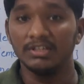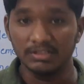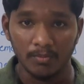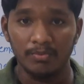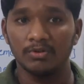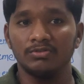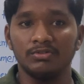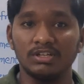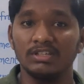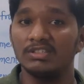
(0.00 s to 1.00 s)
this approach
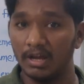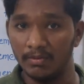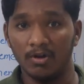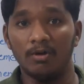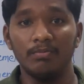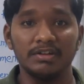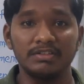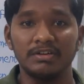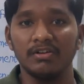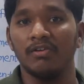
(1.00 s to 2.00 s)
uses time
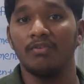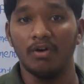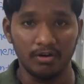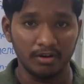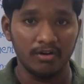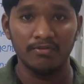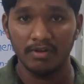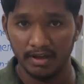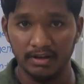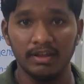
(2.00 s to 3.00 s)
complexity of order of
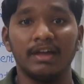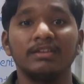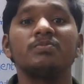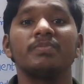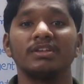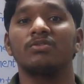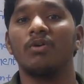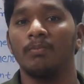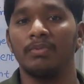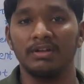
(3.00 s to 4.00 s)
n and space
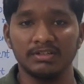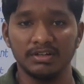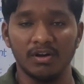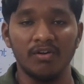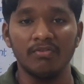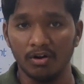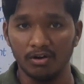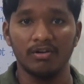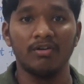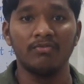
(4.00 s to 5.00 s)
complexity of
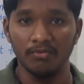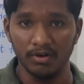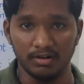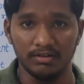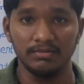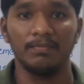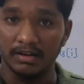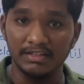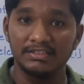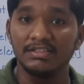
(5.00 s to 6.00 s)
order of 1.
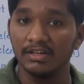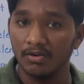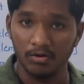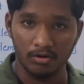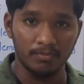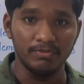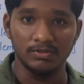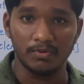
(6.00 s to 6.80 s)
Let's see code of this